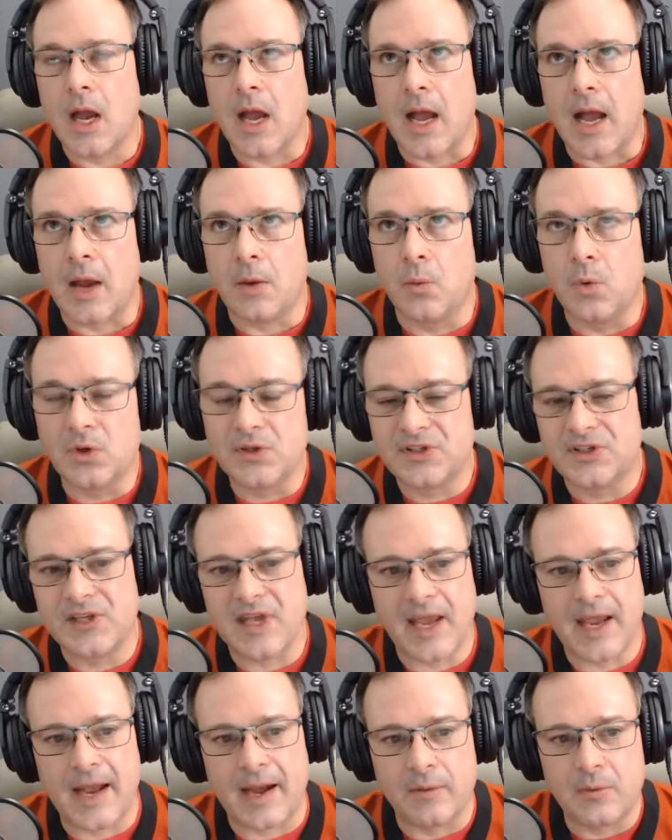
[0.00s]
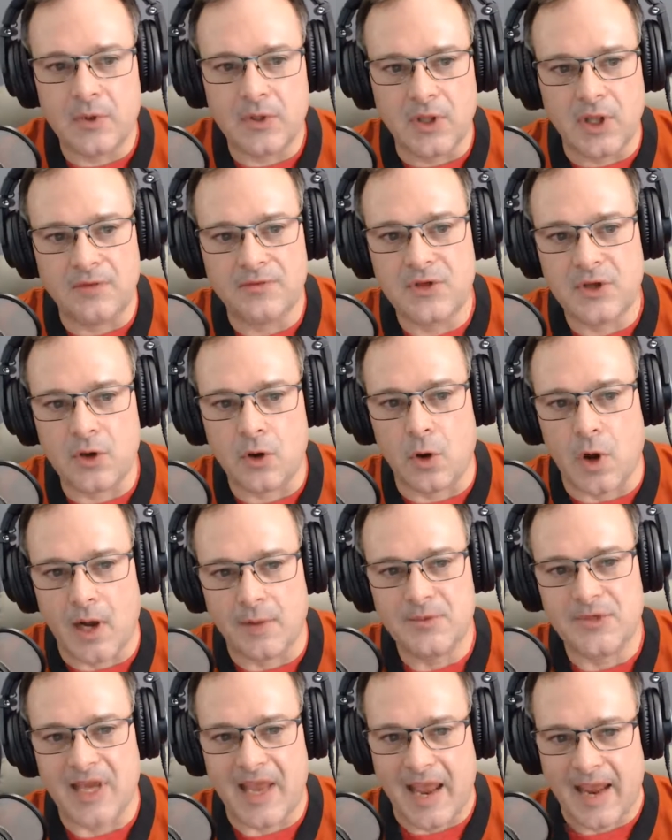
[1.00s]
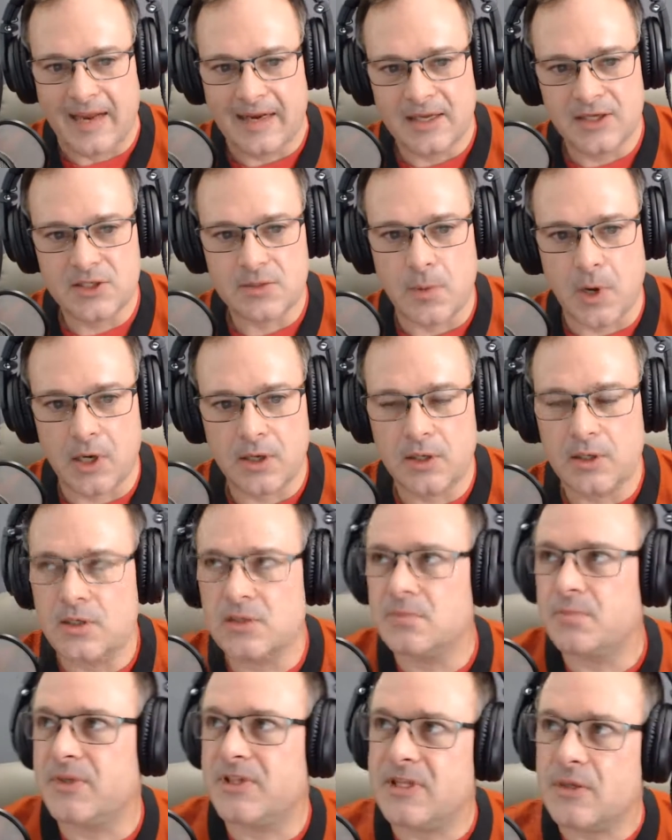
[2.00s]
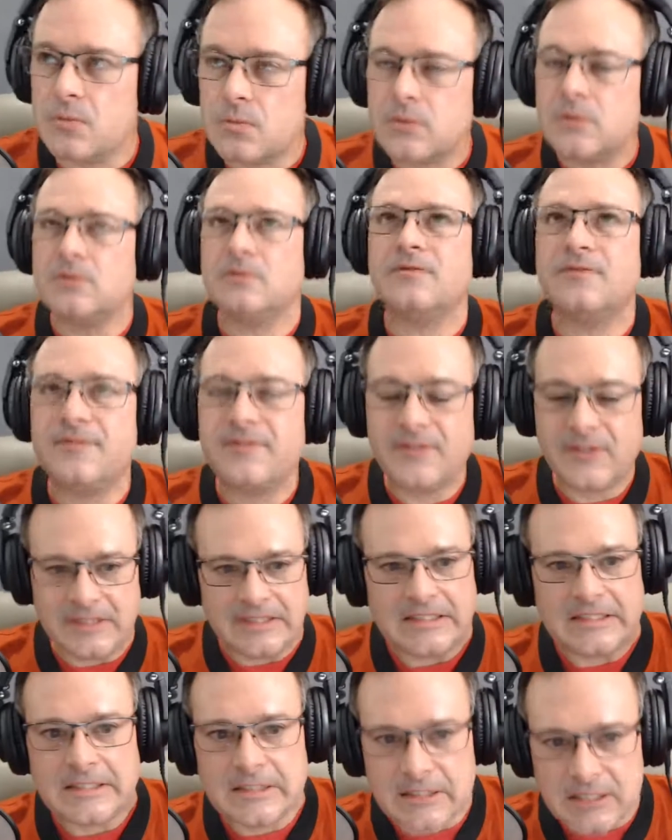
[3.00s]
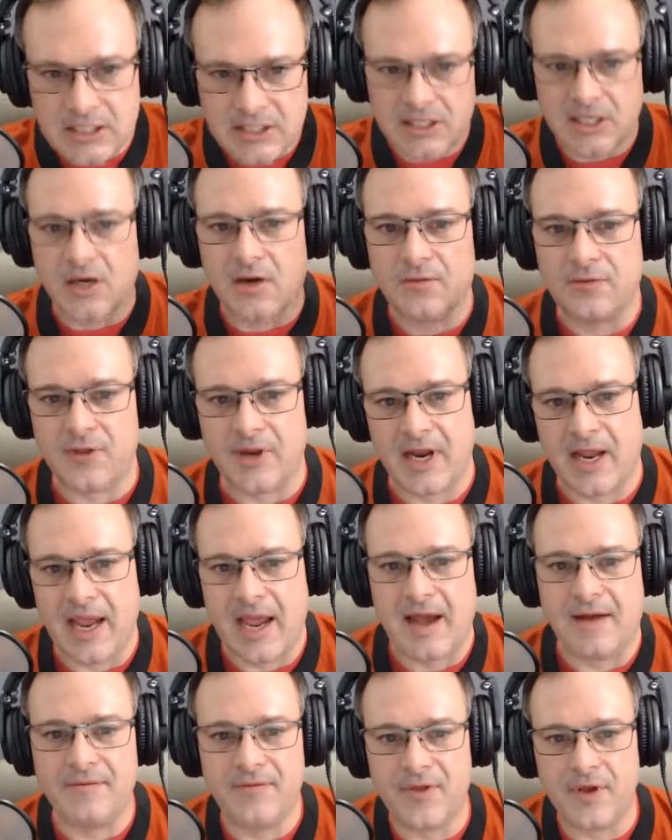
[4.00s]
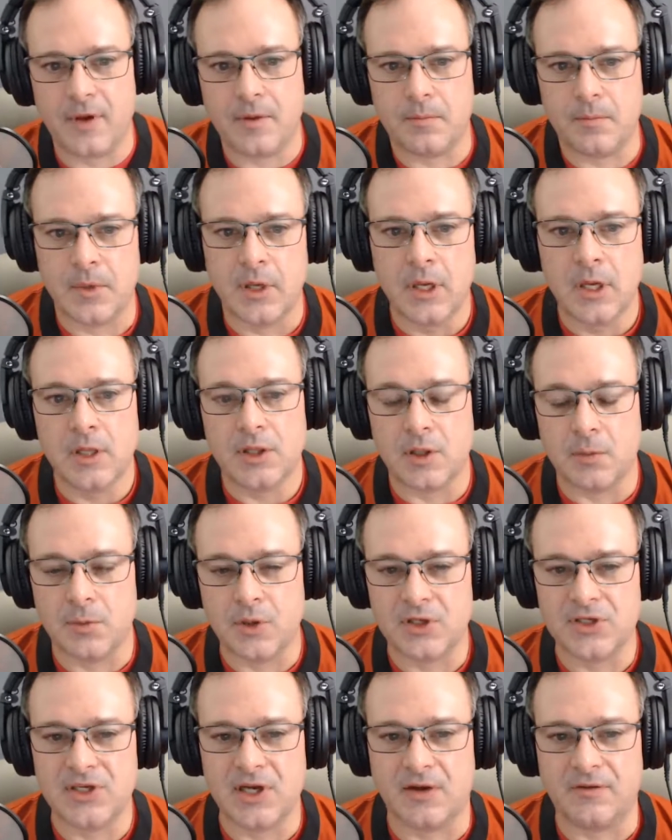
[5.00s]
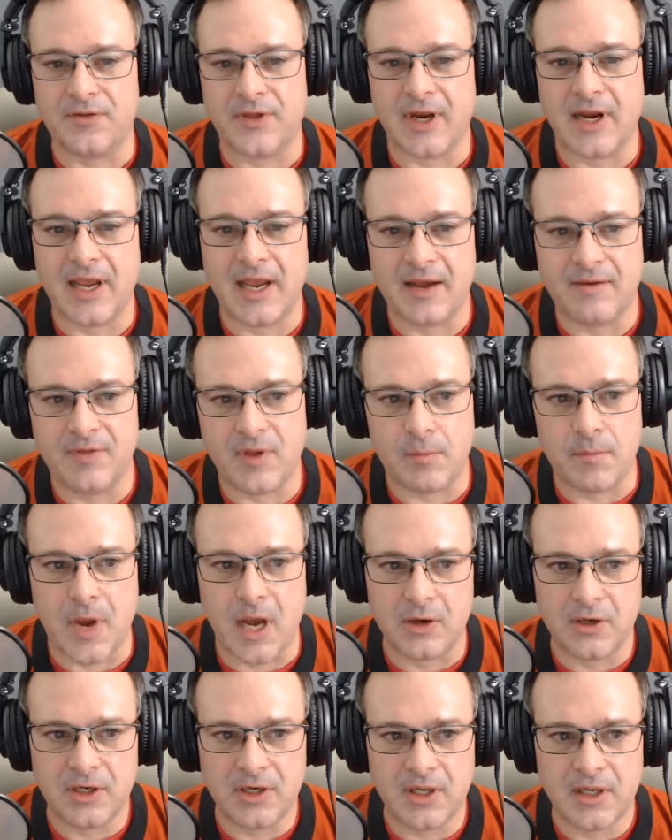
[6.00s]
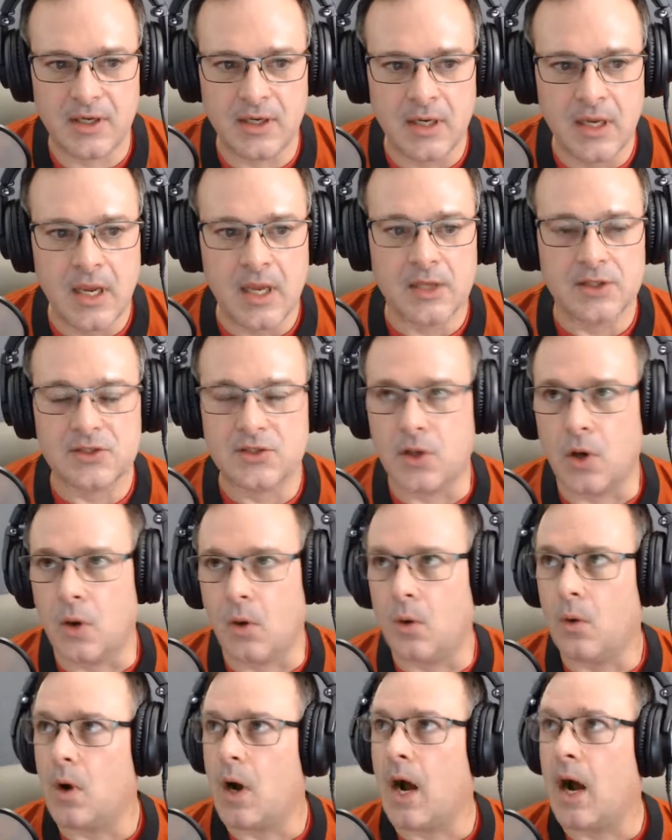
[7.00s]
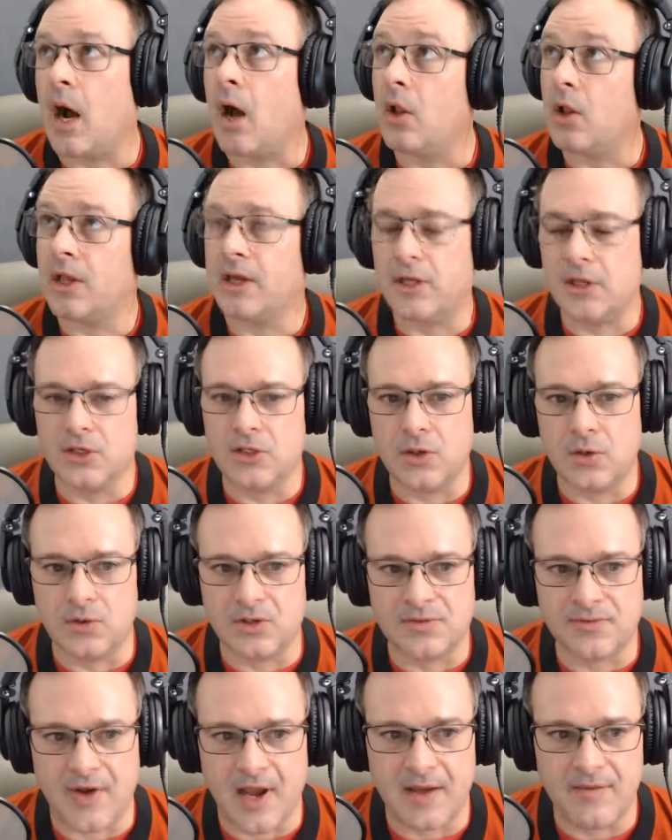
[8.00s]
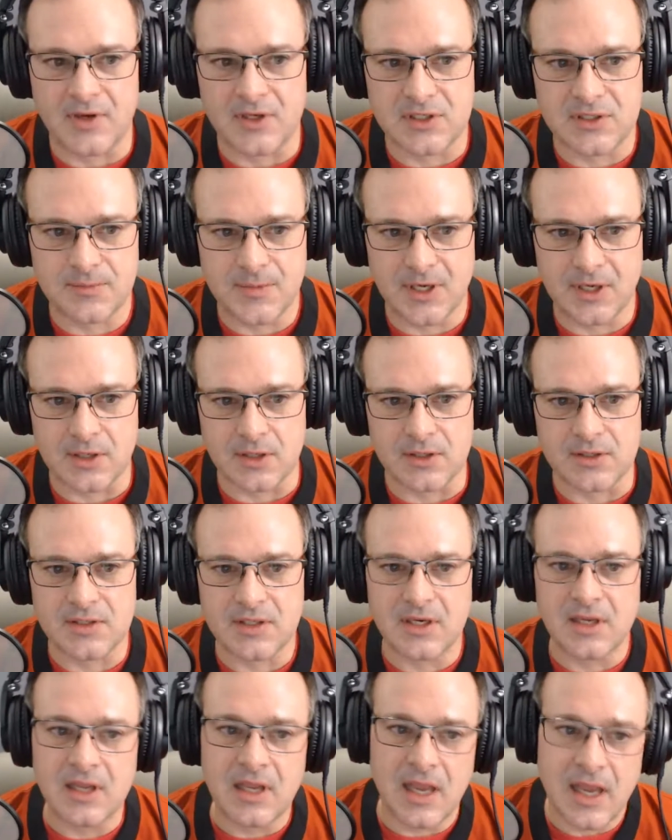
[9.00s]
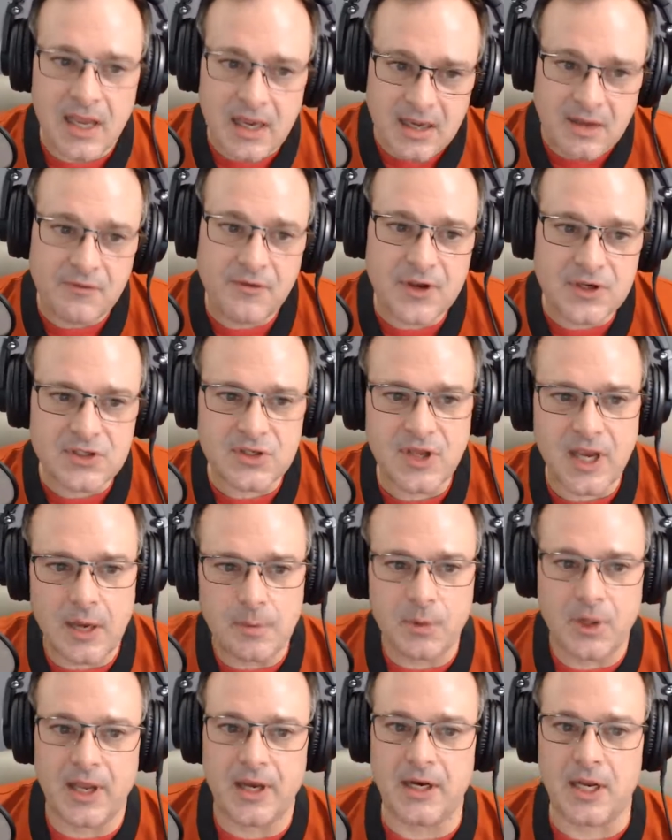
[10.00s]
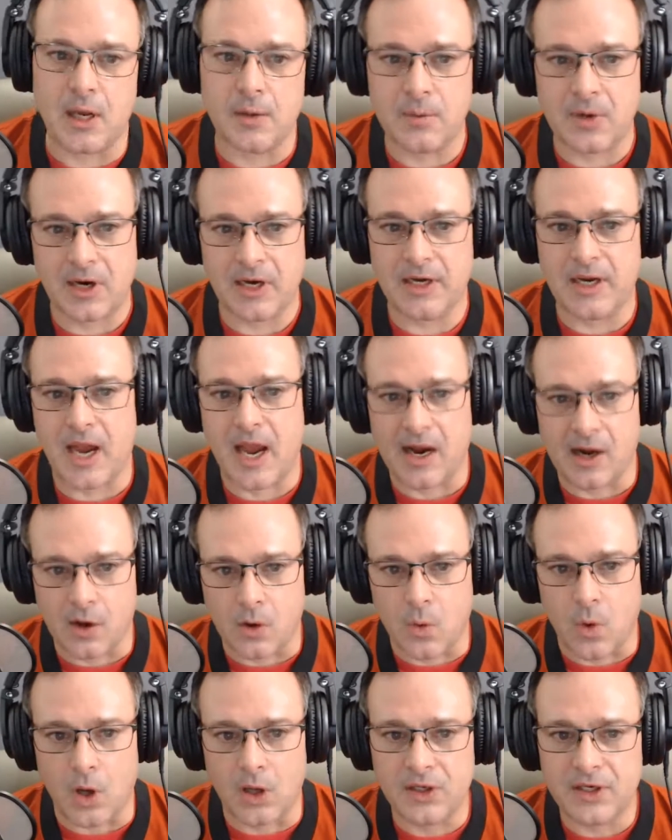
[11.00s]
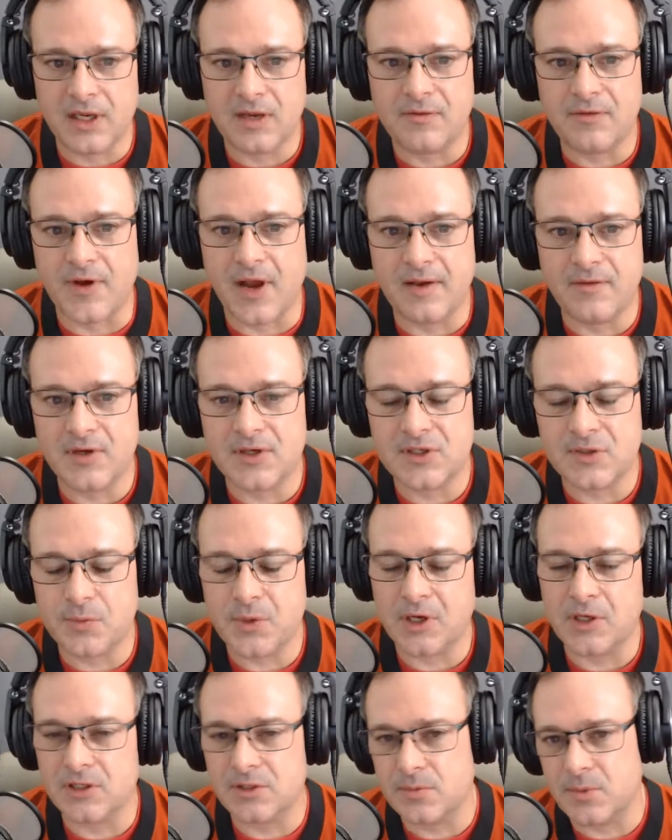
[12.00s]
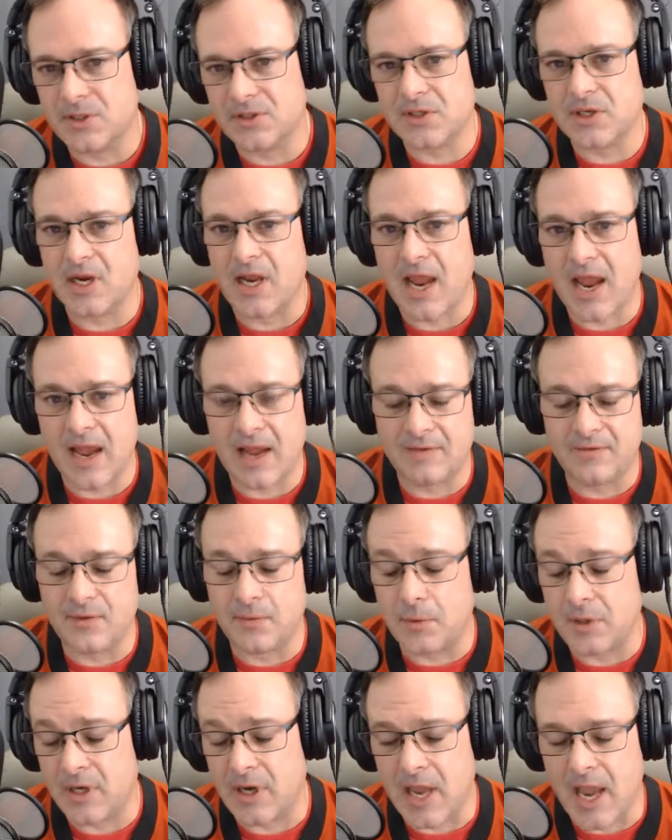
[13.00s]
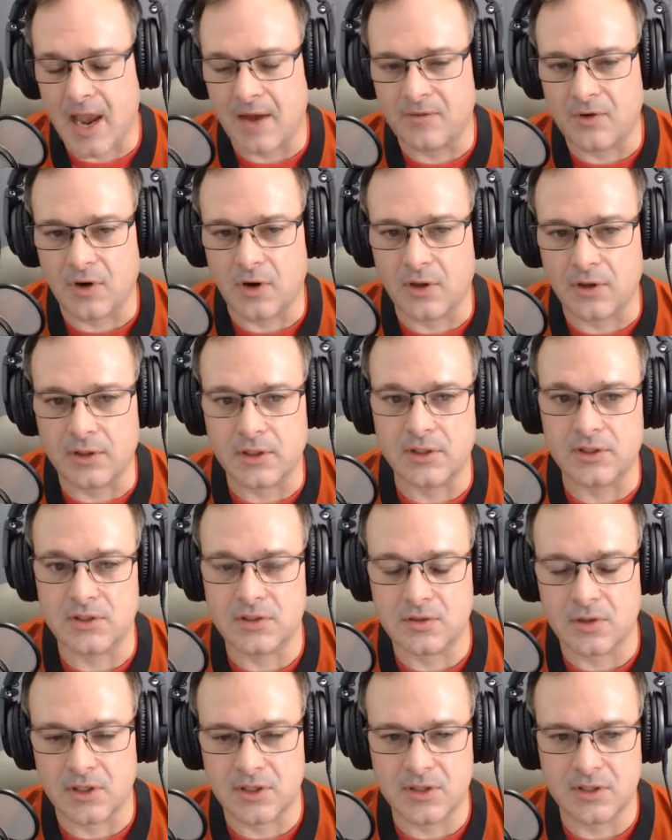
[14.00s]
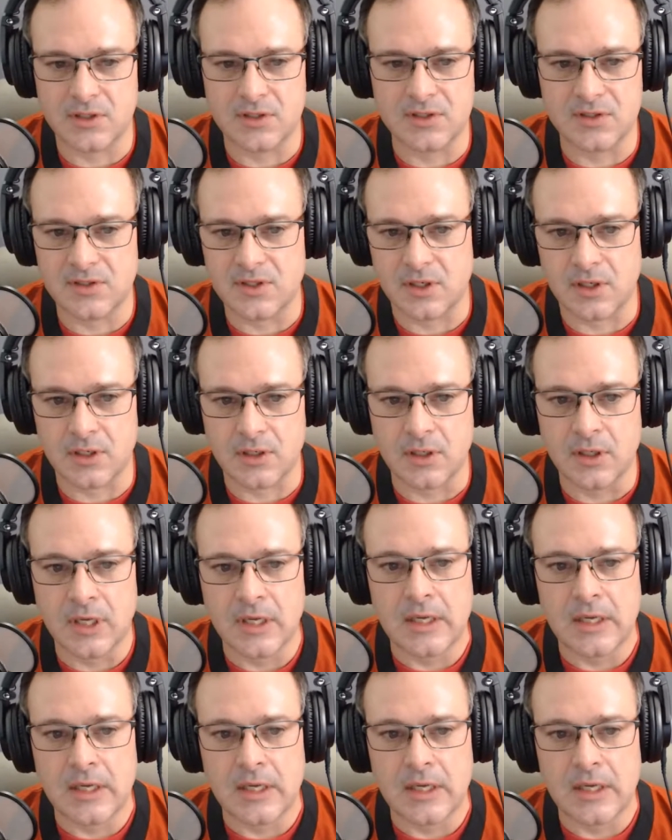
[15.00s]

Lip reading: I will say I would love to go up to 8-inch monitors, but they won't fit in the shelf that I have them, the bookshelf that I have them mounted in. So all I can do is 5-inch speakers. And eventually I plan to upgrade to higher quality 5-inch speakers, but it's going to happen after all the construction is done